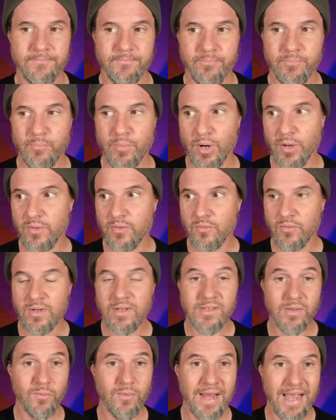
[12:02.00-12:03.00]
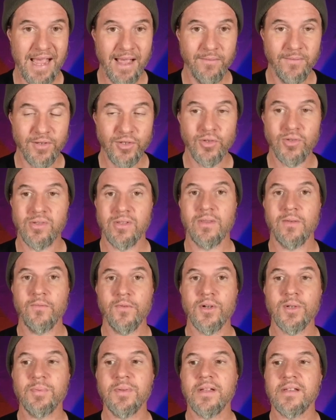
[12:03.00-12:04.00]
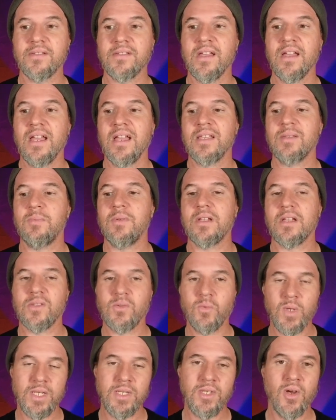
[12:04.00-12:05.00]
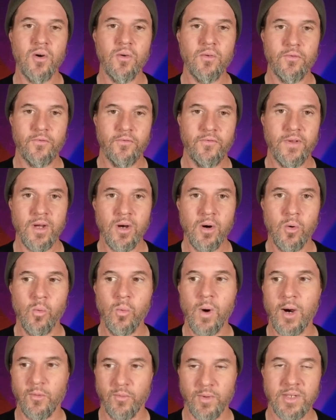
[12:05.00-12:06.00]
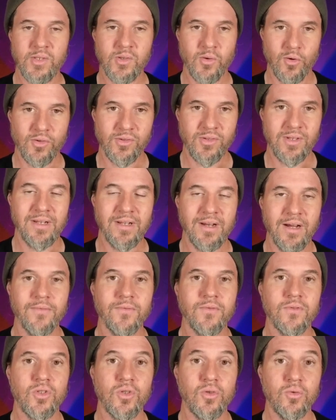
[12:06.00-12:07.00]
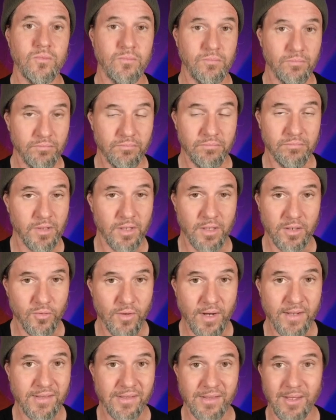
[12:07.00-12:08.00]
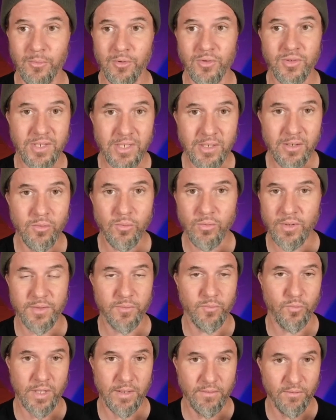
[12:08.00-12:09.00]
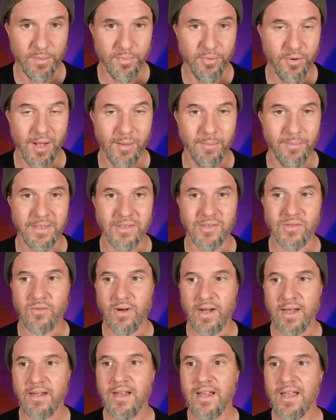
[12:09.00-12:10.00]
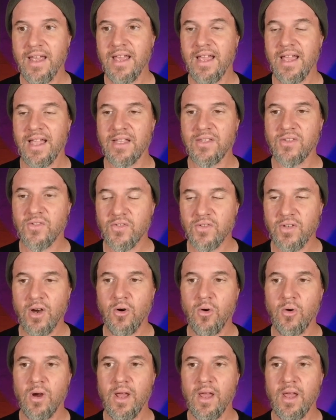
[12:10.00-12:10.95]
part of the reason we have issues in the first place is because we don't feel well resourced enough to address them or deal with whatever the problem is, right? And so